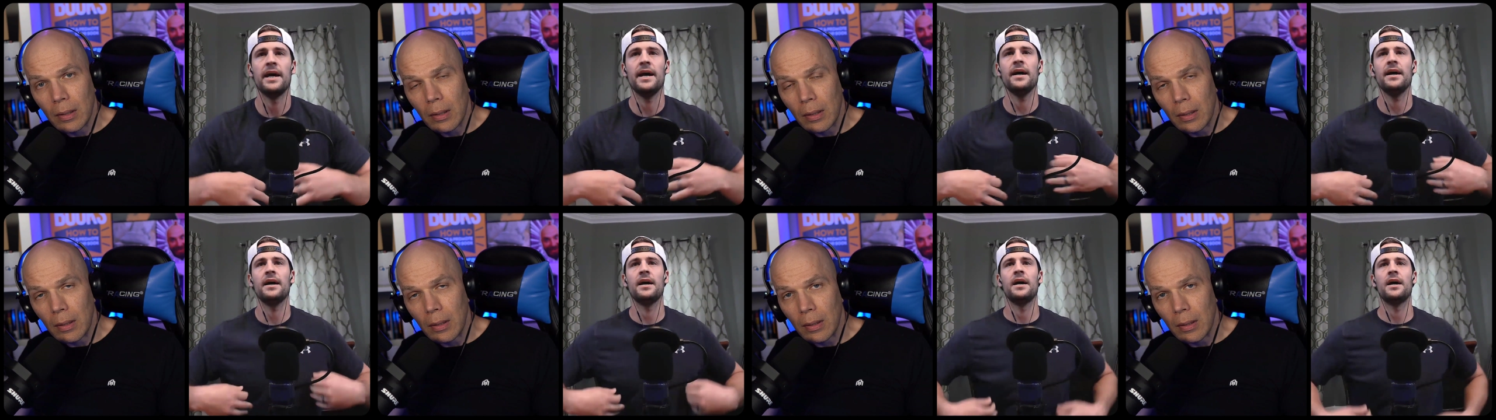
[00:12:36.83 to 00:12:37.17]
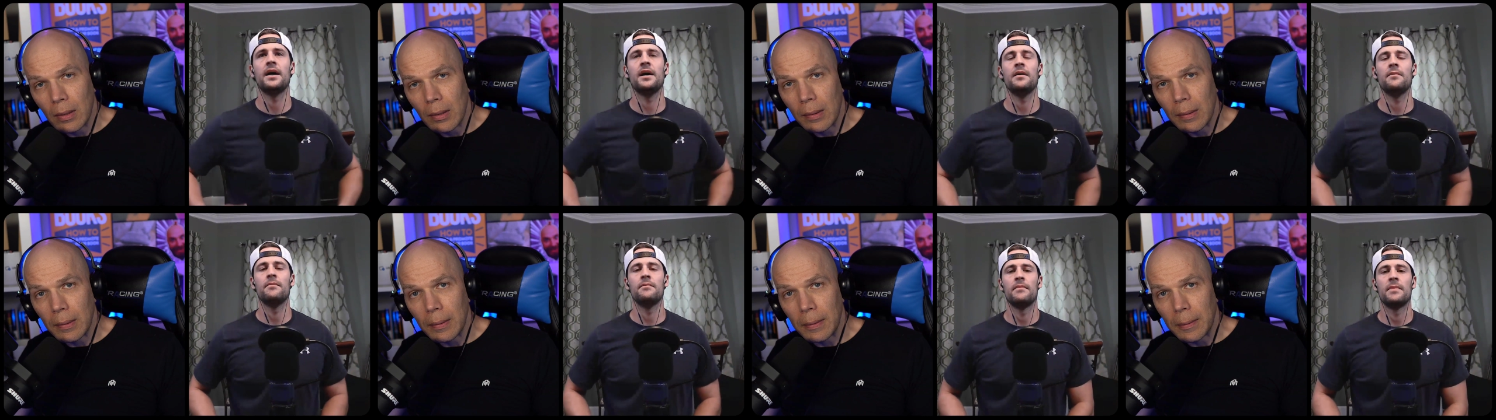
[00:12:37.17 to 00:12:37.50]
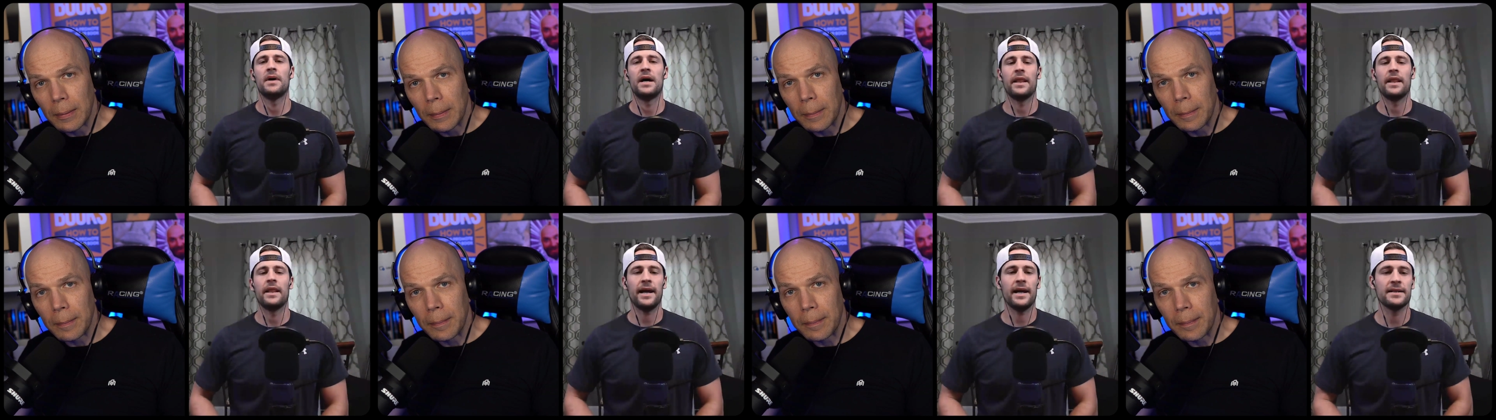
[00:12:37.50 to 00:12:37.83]
Speaker 1: Yeah,
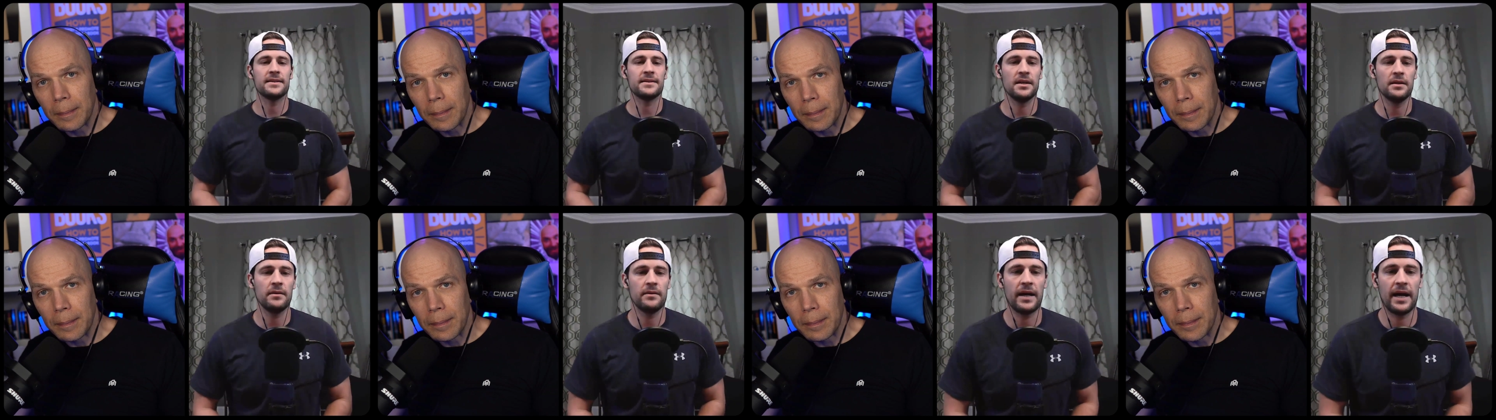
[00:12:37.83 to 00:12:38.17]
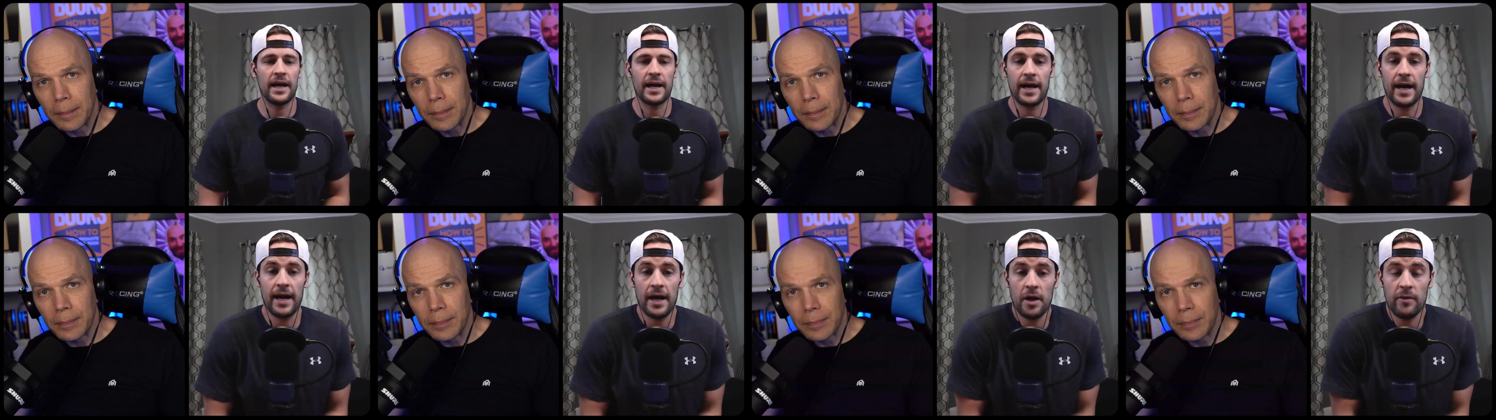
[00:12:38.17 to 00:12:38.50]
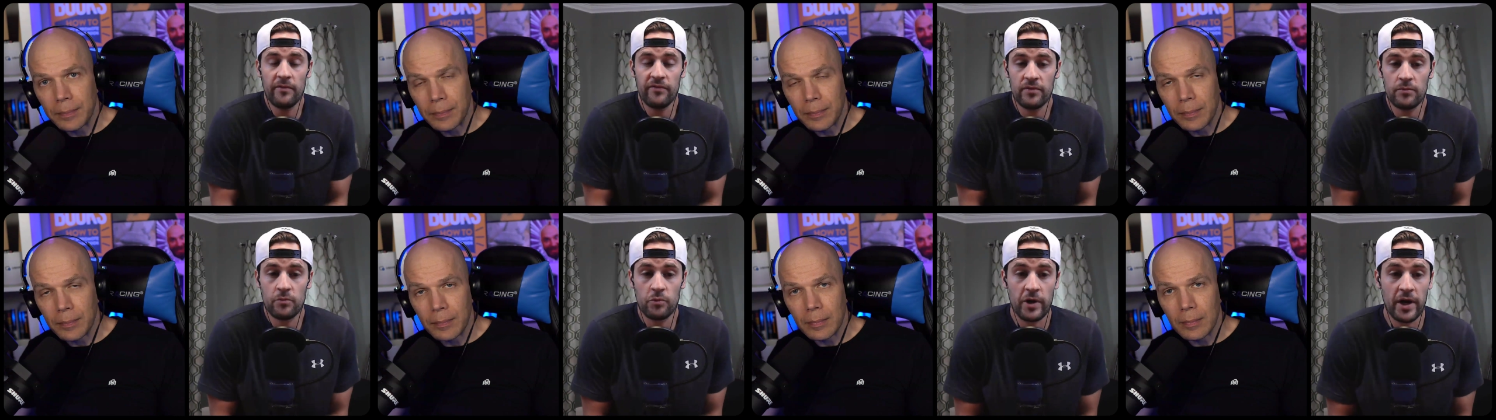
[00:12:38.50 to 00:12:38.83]
like I said, I got
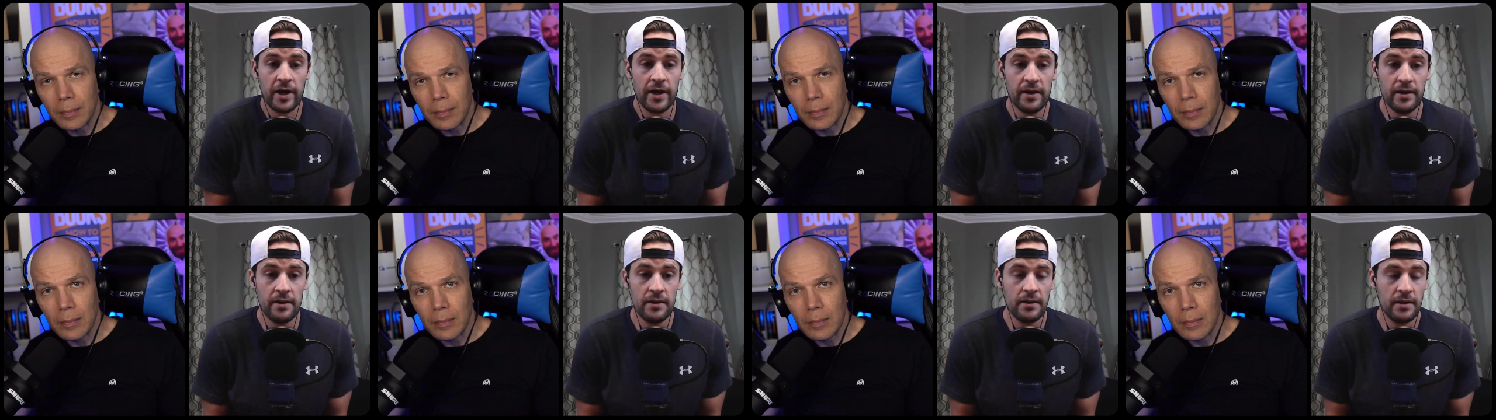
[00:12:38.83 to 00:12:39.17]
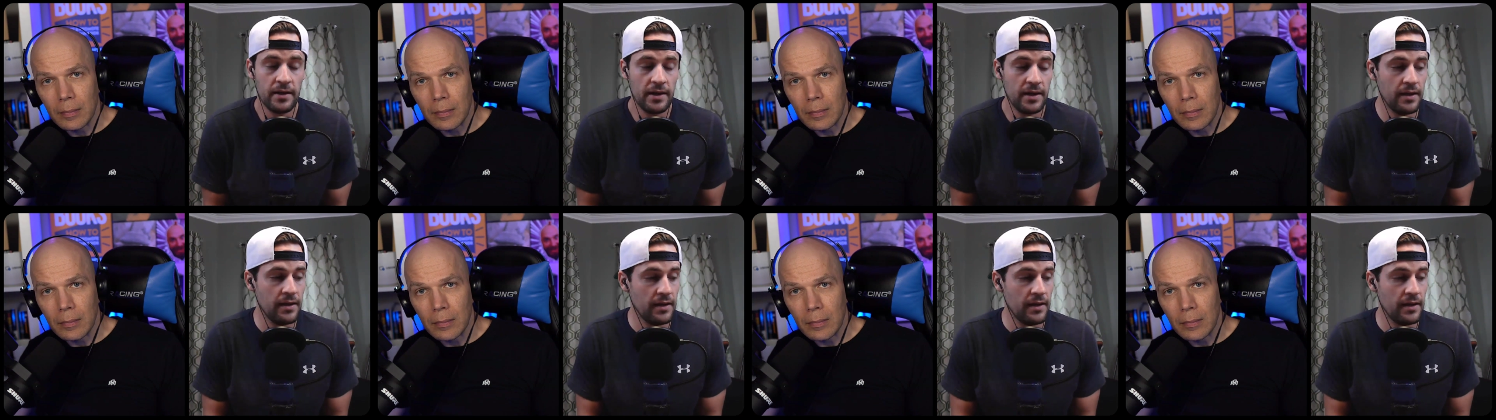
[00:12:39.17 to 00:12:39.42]
help from Ray.